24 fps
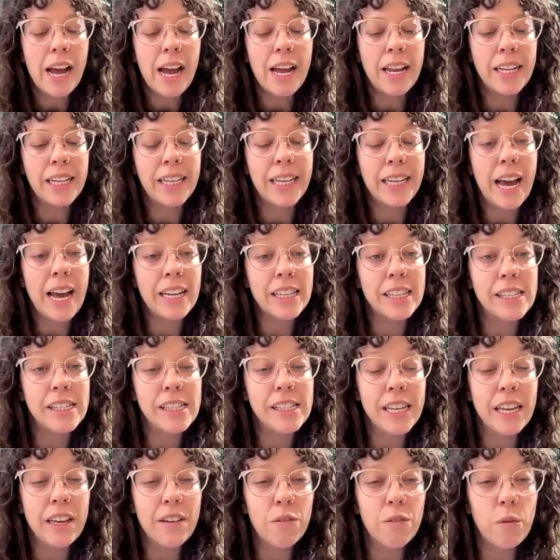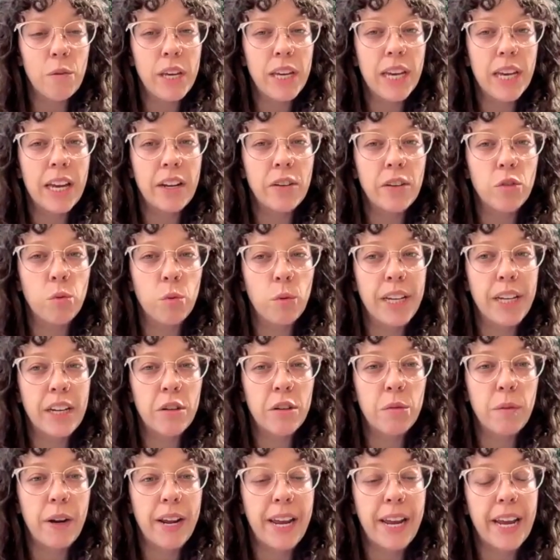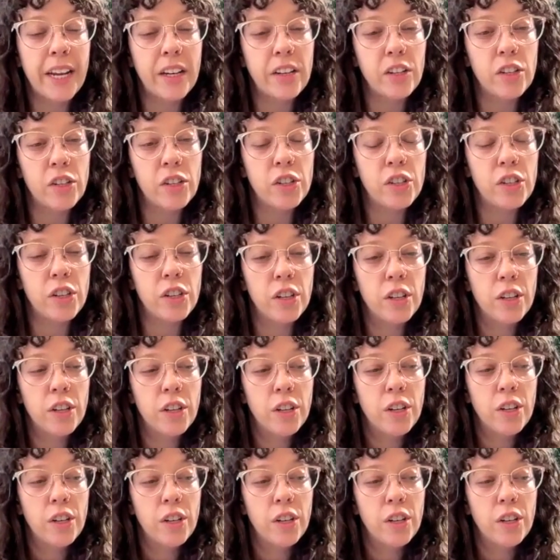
And again, see if we can rearrange